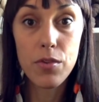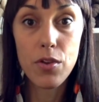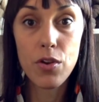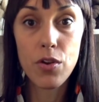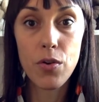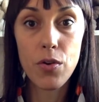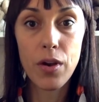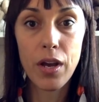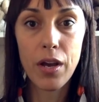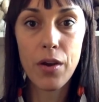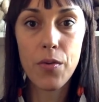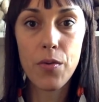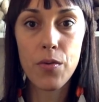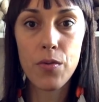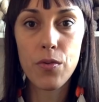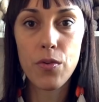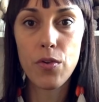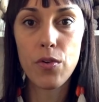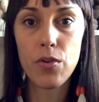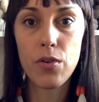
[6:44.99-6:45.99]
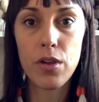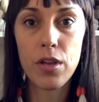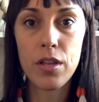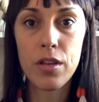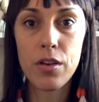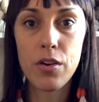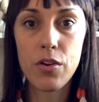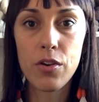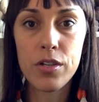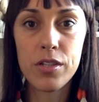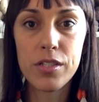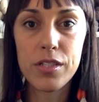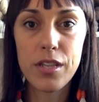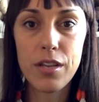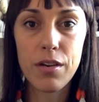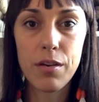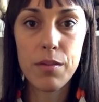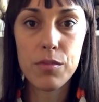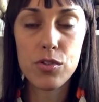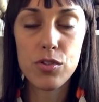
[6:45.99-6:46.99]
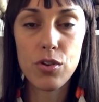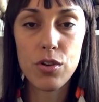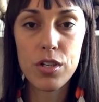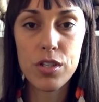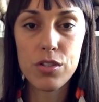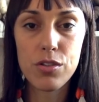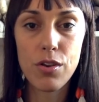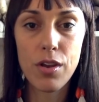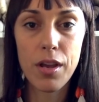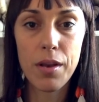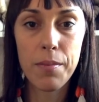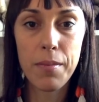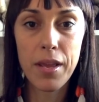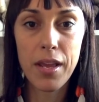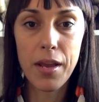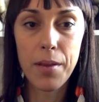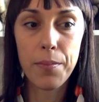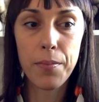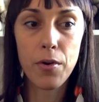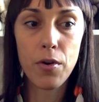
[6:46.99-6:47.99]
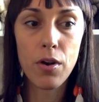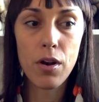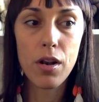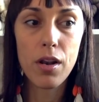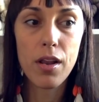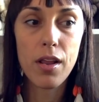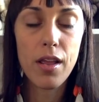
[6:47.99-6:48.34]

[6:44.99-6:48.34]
You know how on Instagram stories you can make a poll,